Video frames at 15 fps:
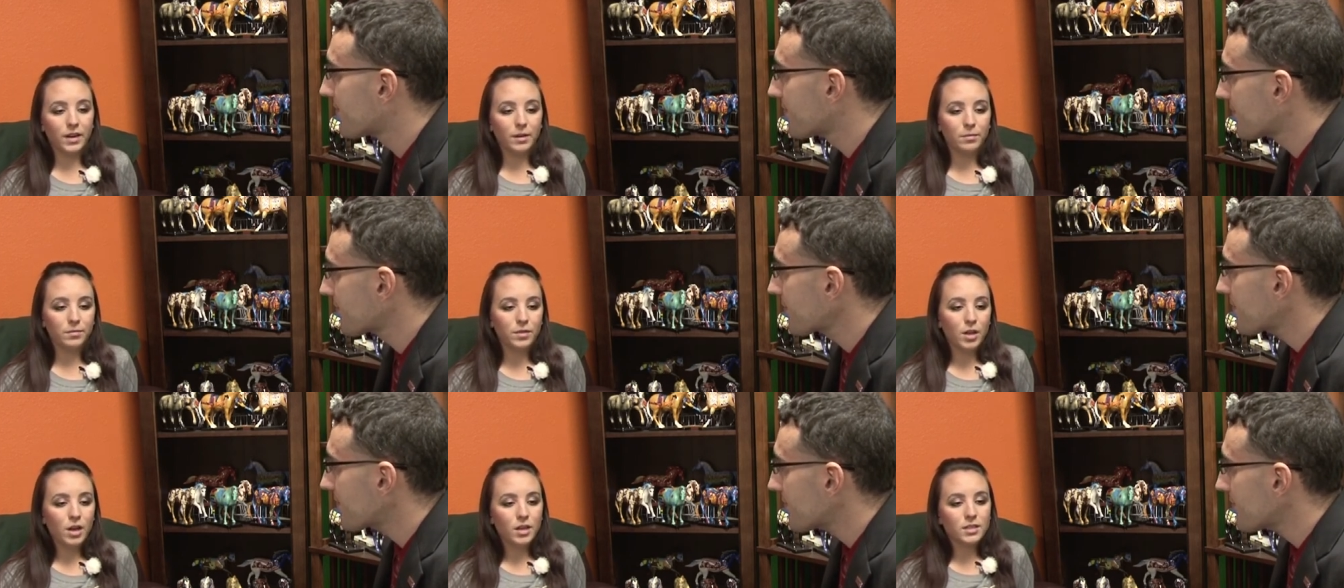Speaker 1: um,
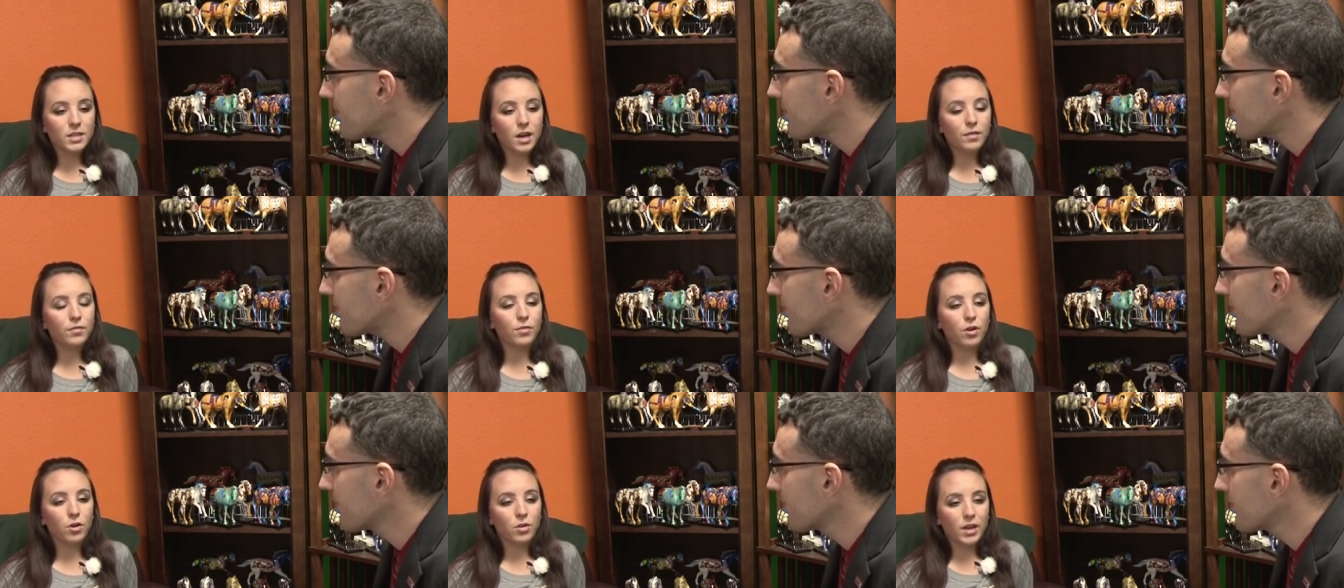tough
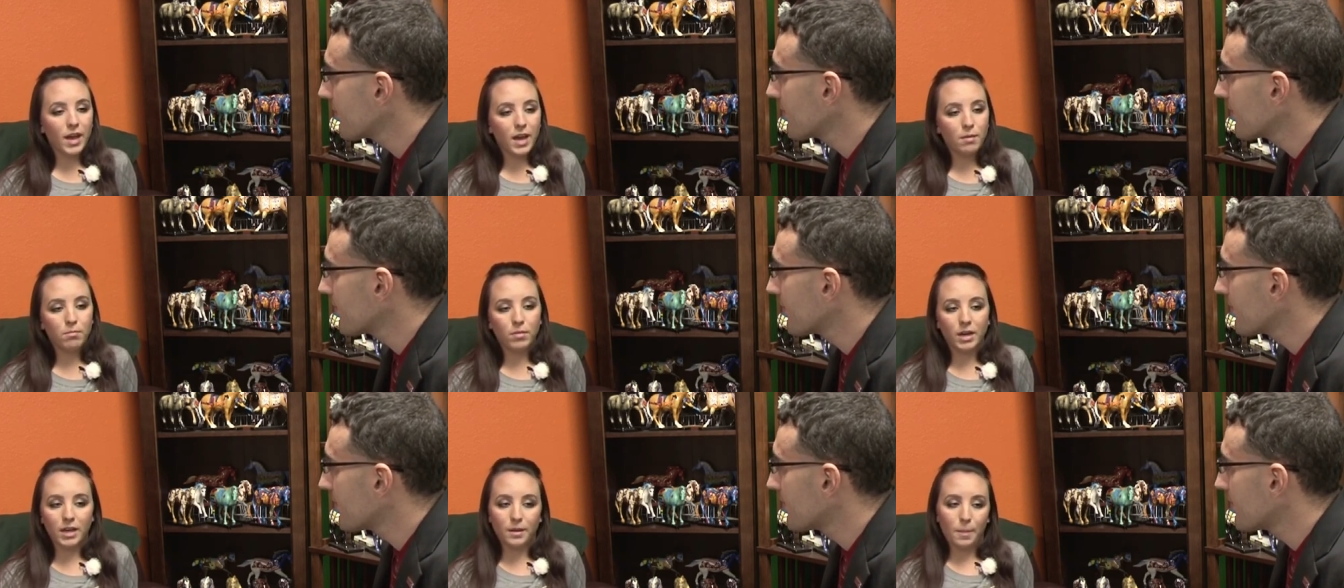road game,
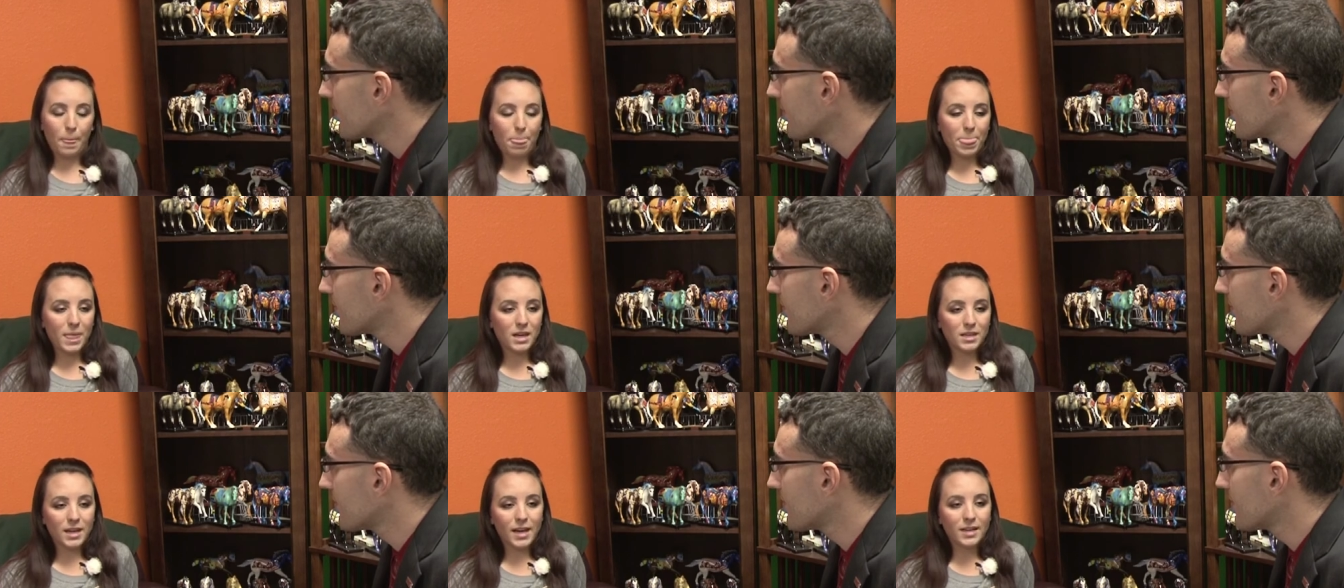but
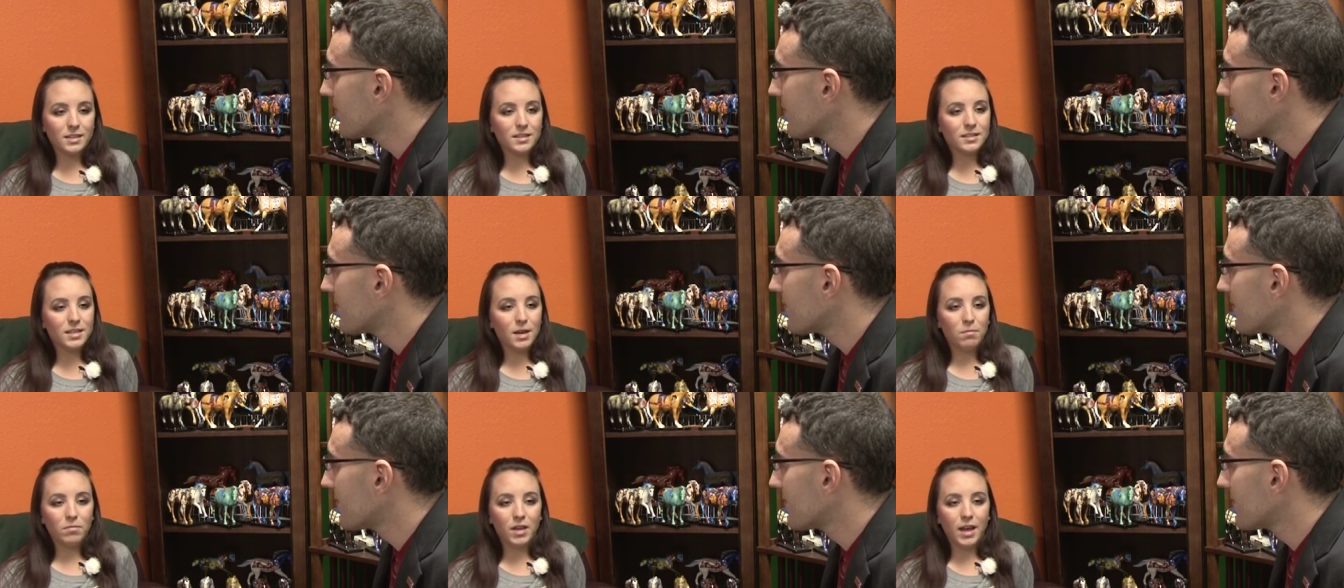kind of the
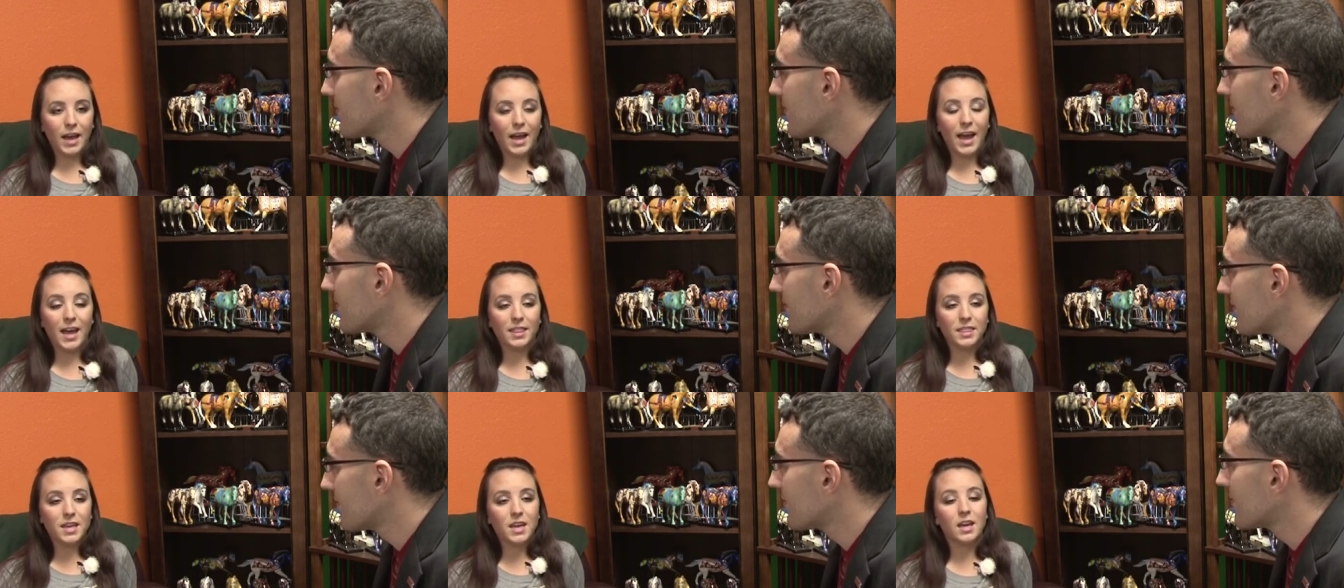same thing. I, I
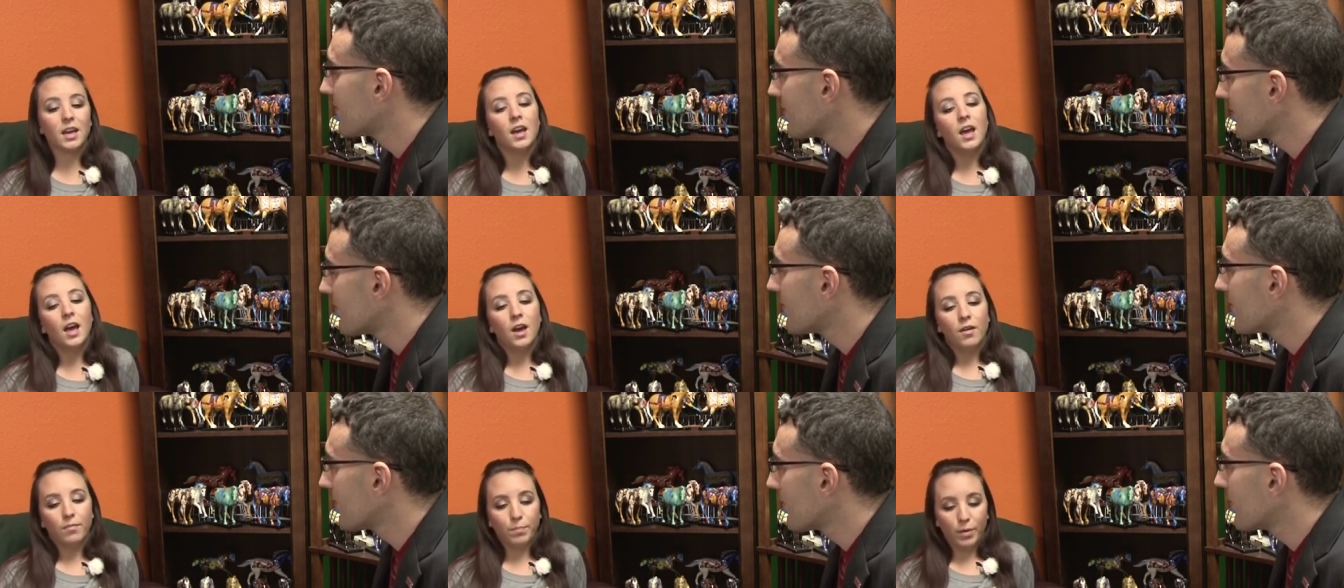think
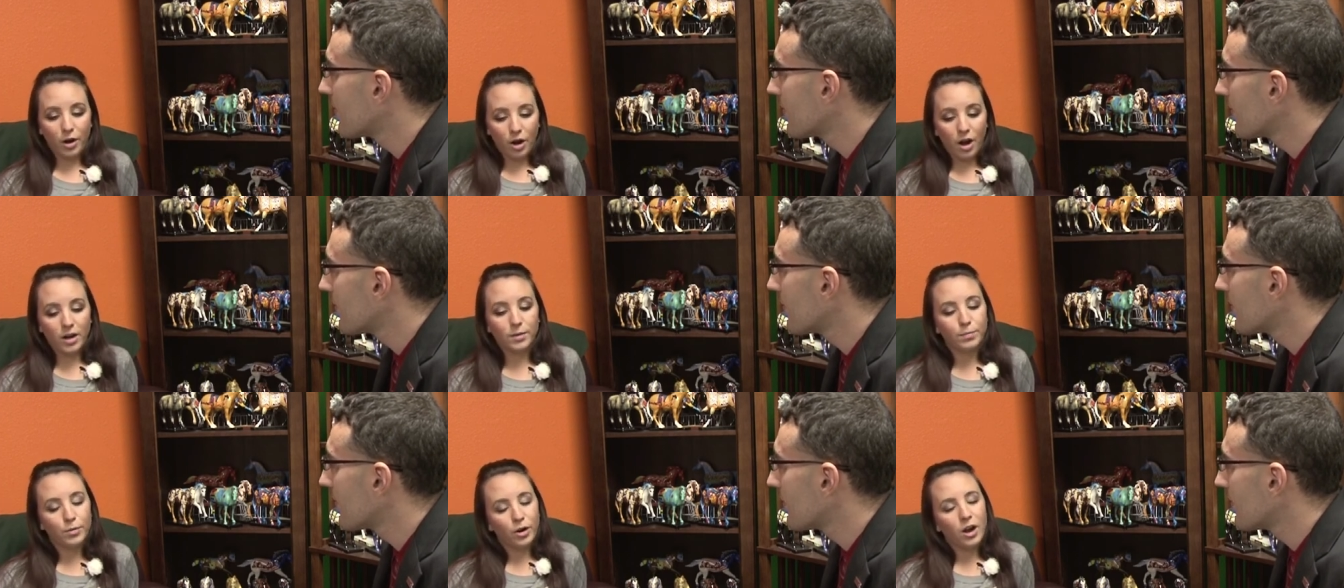for
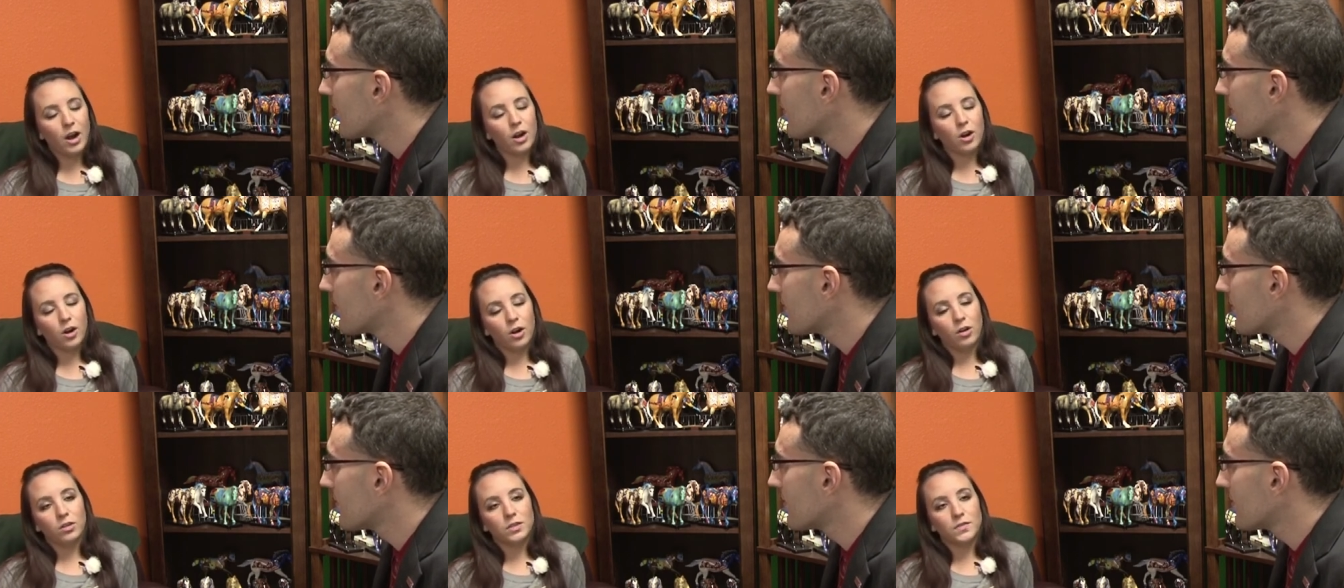our, for our
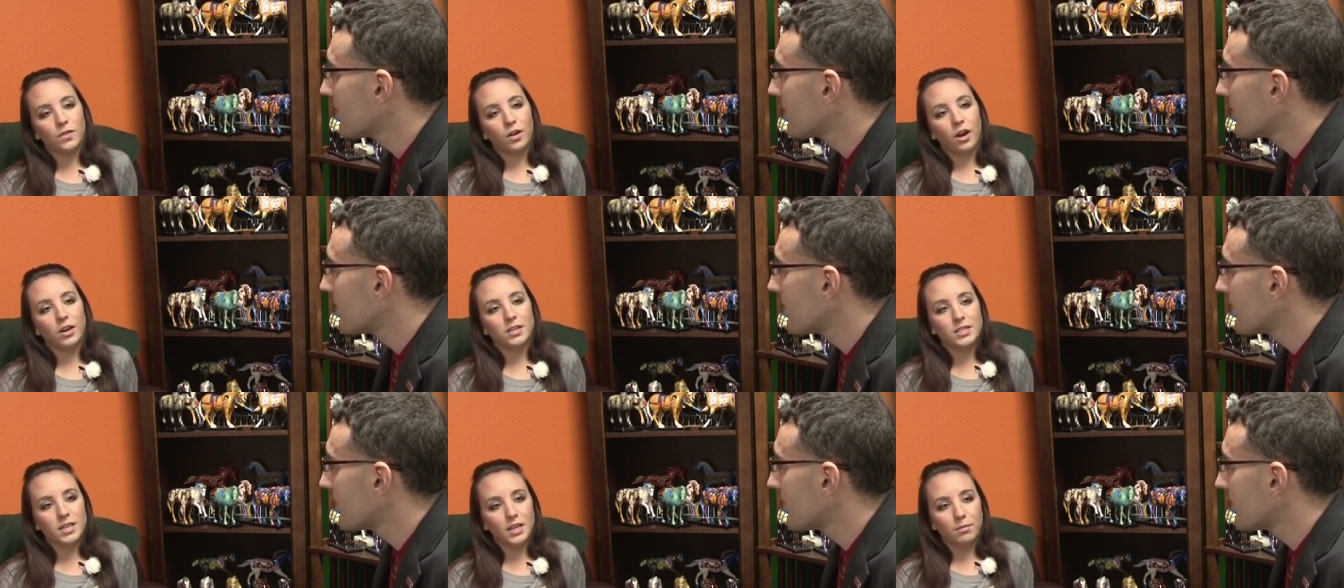girls, for our
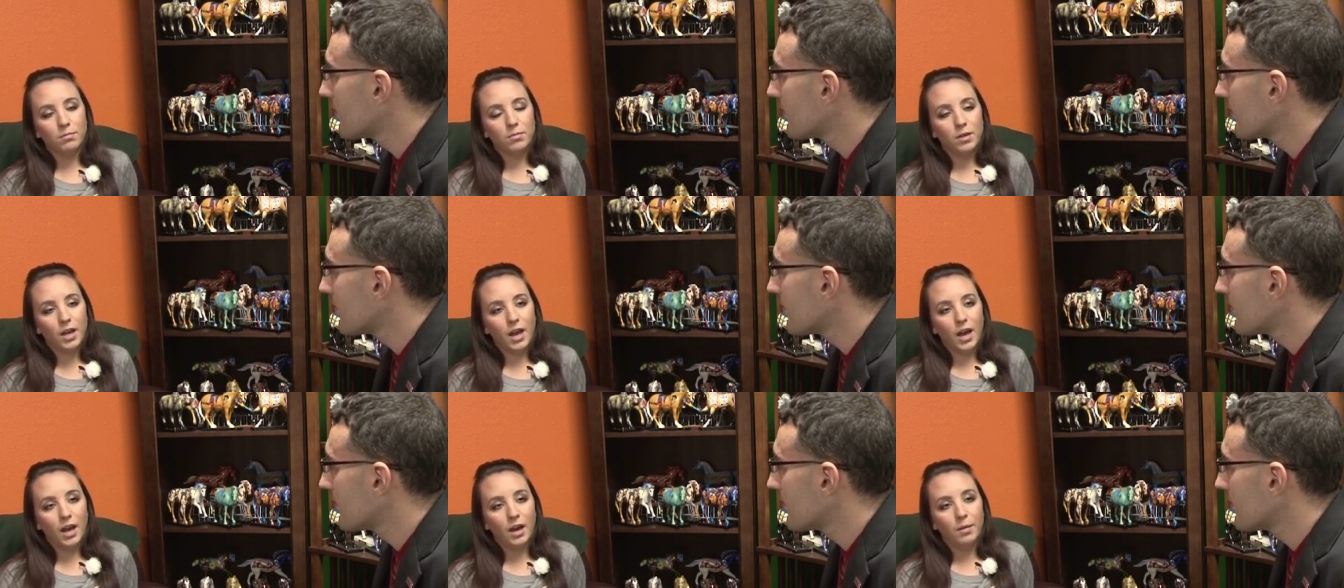team,
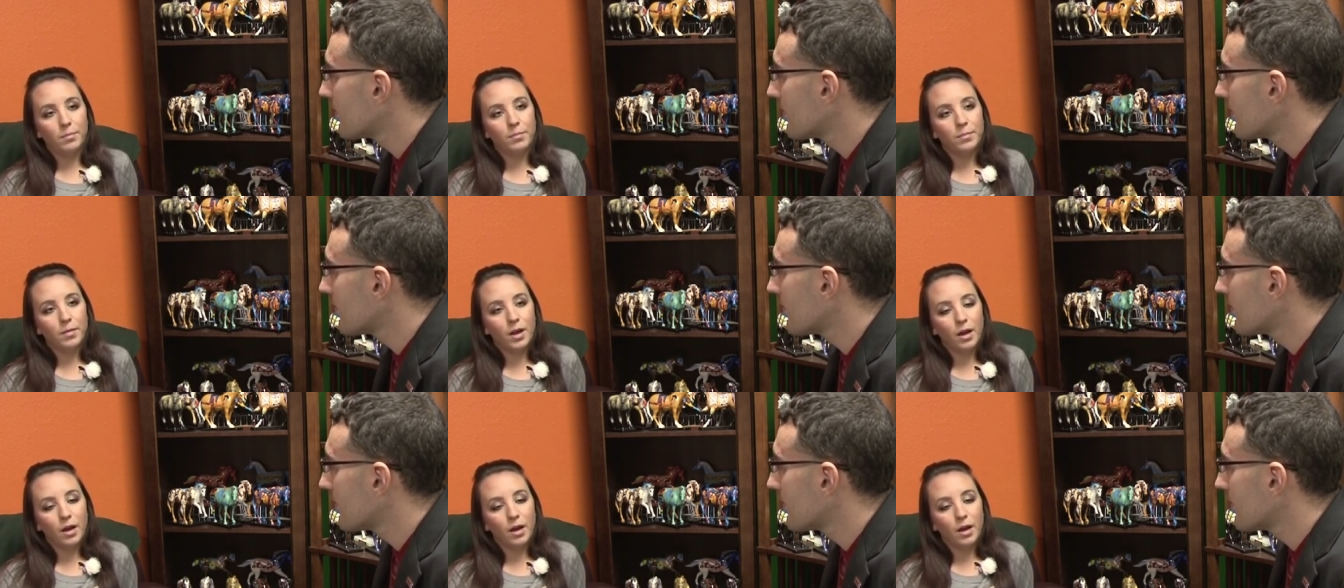um,